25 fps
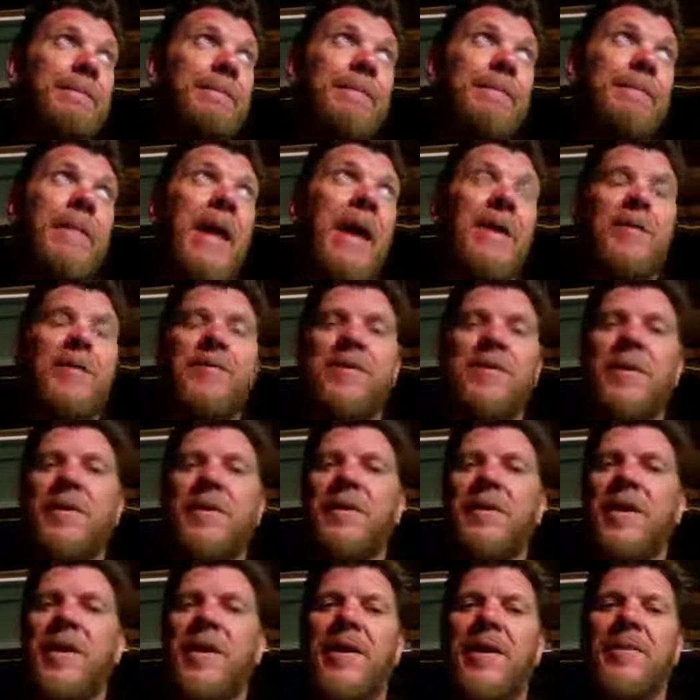I don't
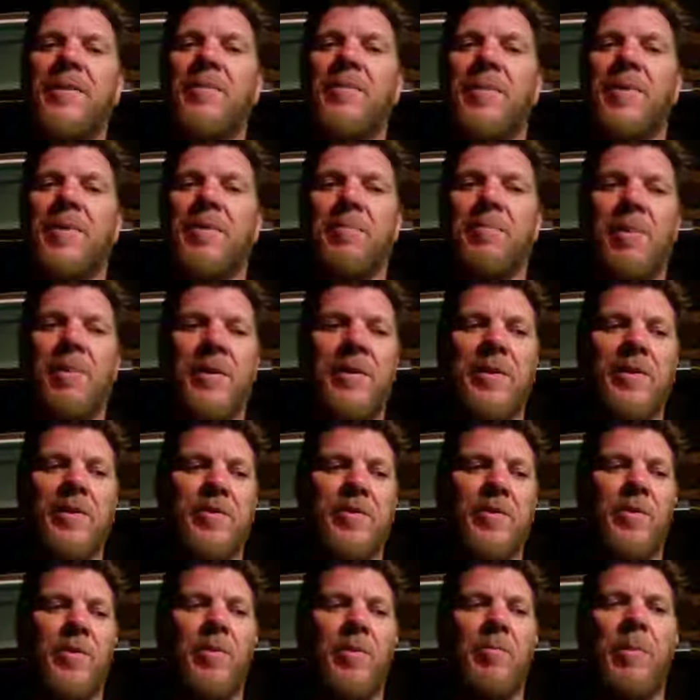align with a
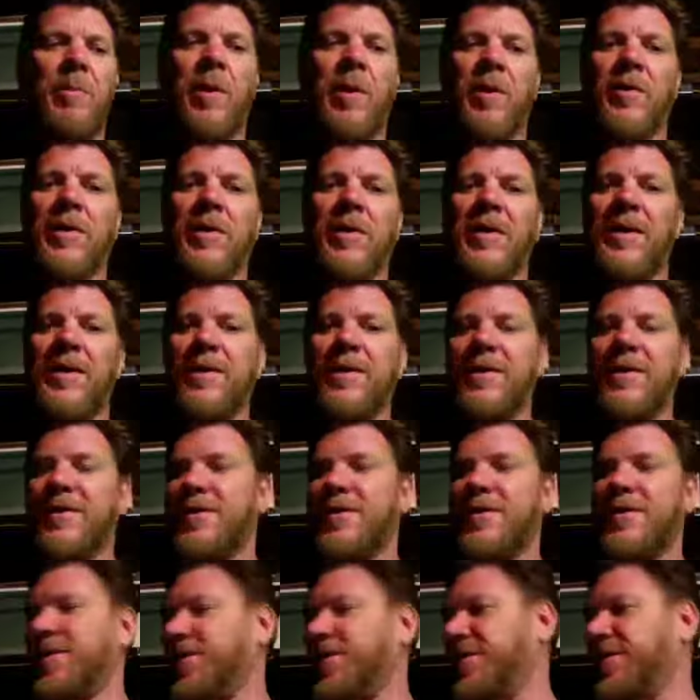political party
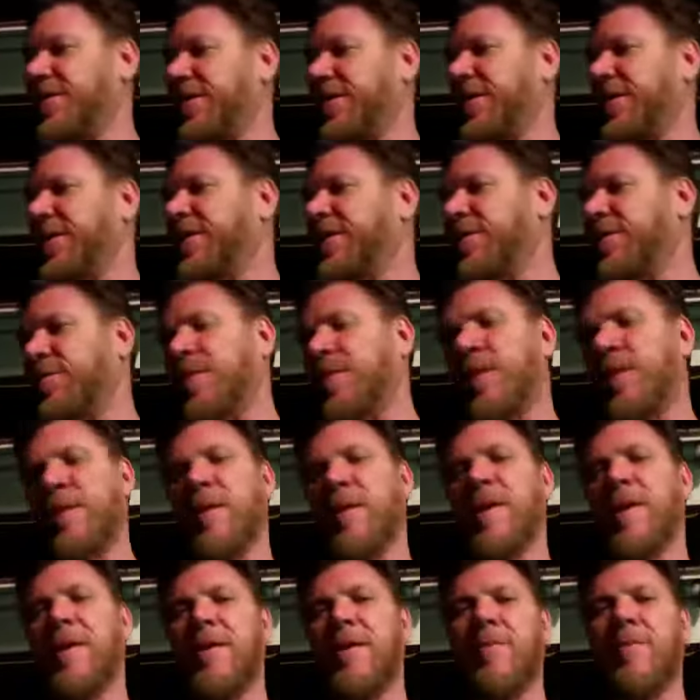necessarily. I don't
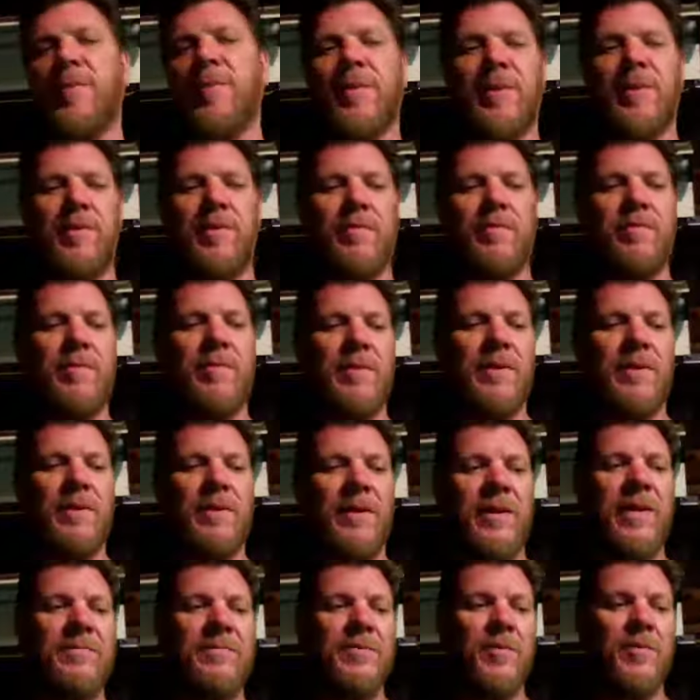align with the
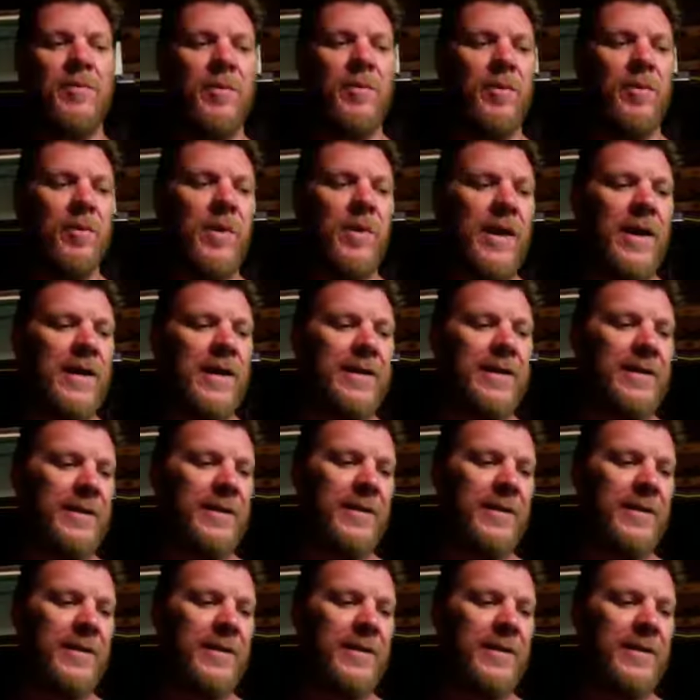left or the right,